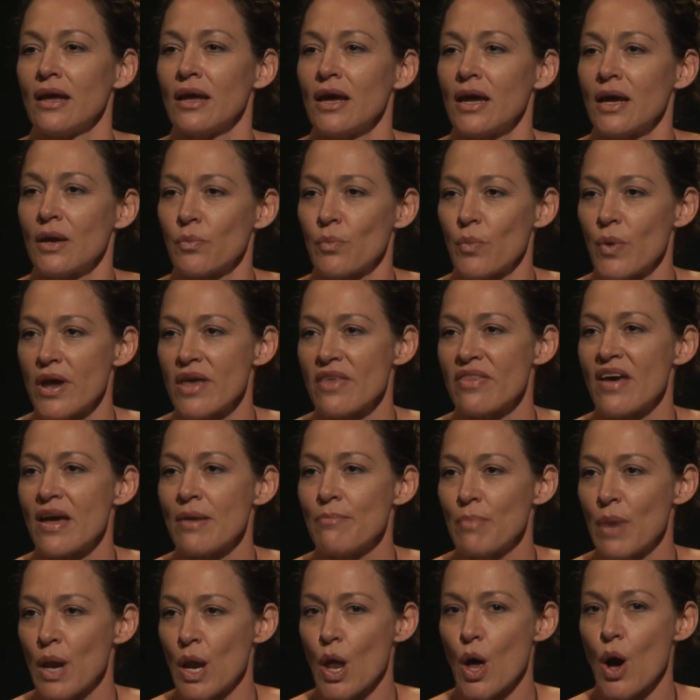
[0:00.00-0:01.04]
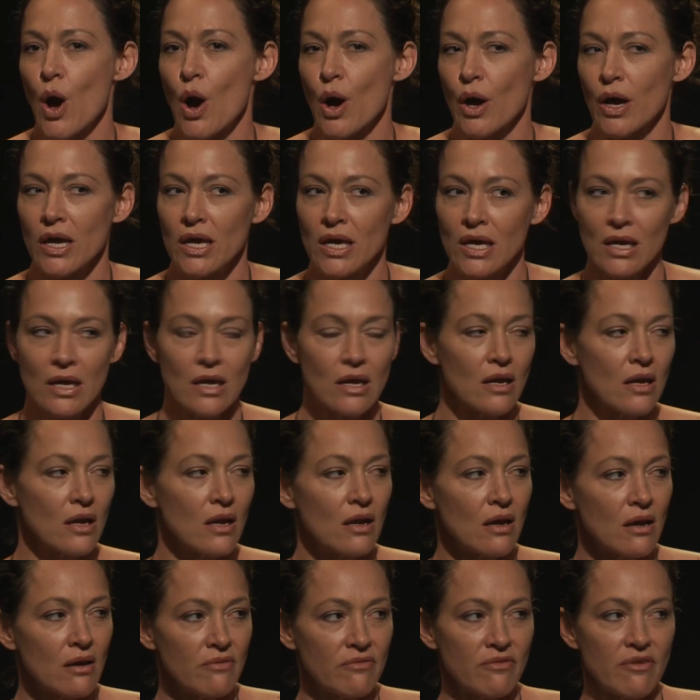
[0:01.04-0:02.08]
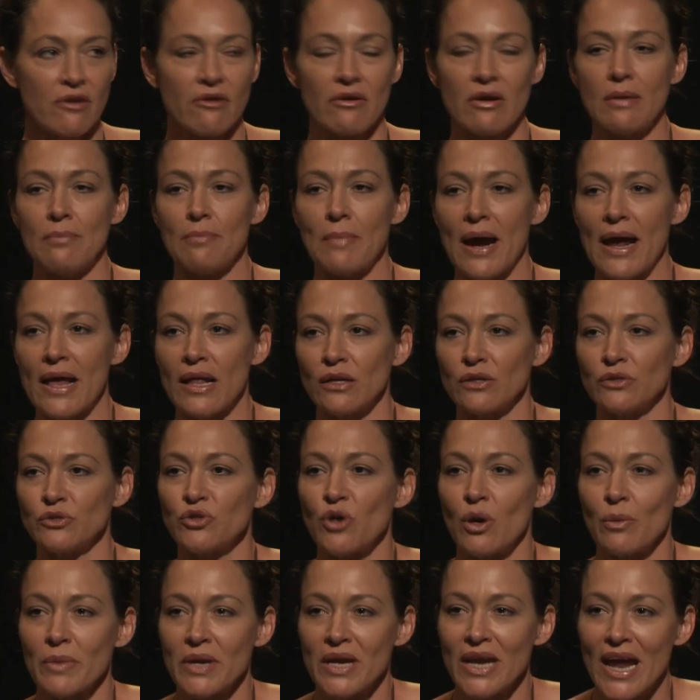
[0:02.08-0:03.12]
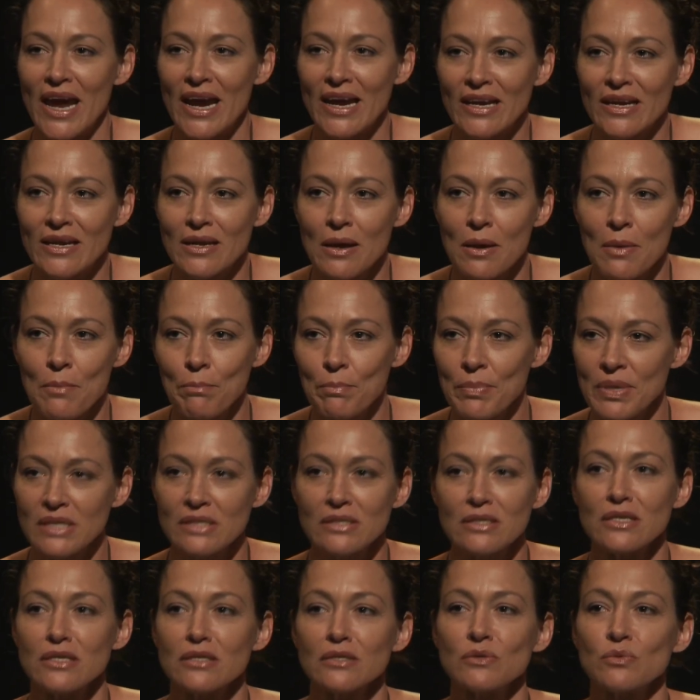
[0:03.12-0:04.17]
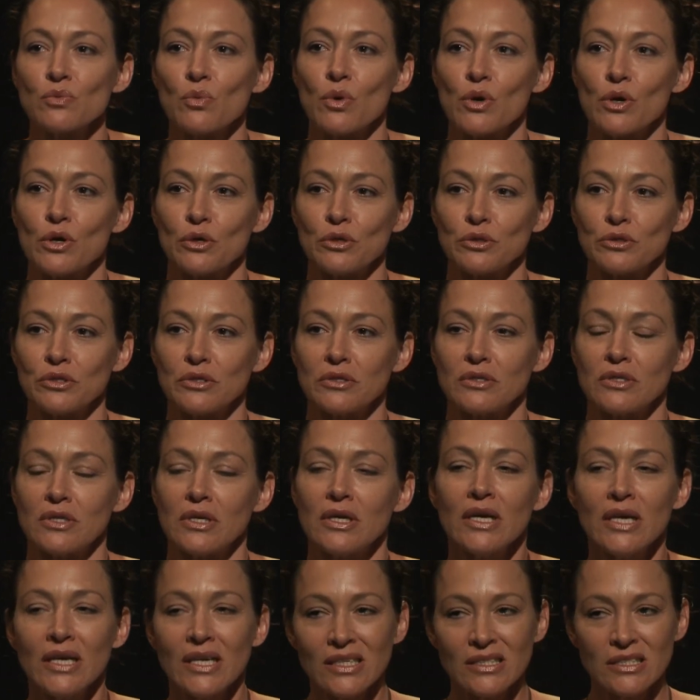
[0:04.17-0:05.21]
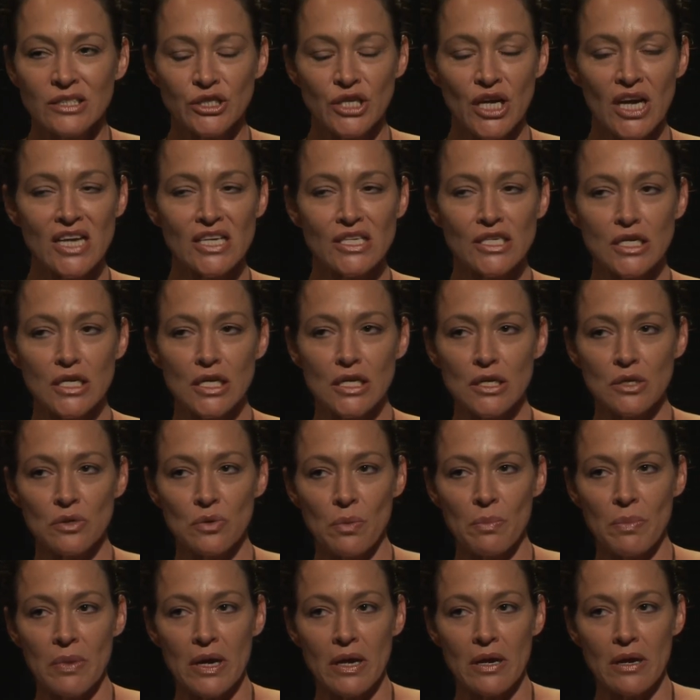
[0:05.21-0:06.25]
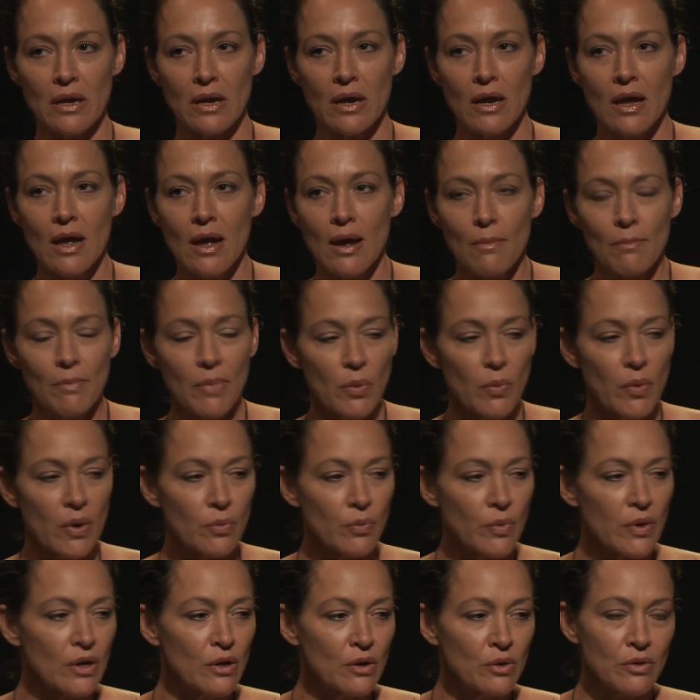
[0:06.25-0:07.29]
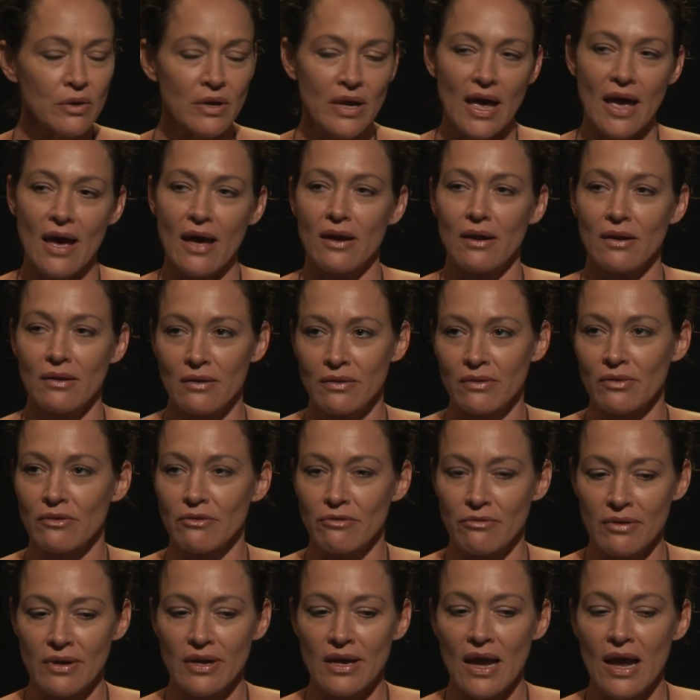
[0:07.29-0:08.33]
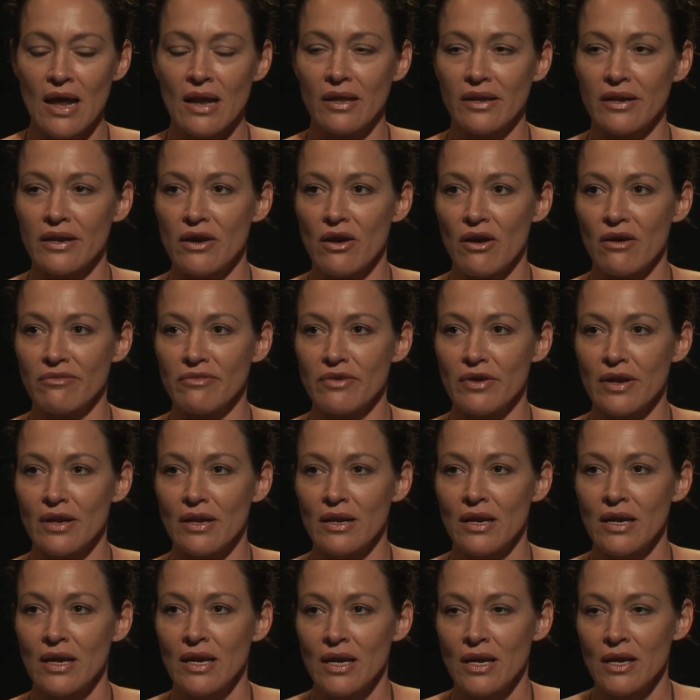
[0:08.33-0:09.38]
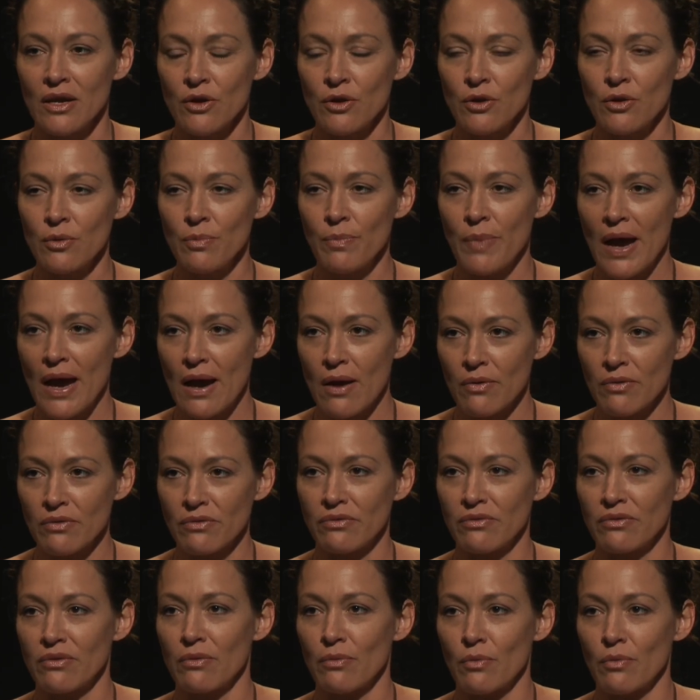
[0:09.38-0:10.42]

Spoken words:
and where they belong in a very male-dominated business world. It's changing a little bit, but when we look at it and the reality of it, who powers the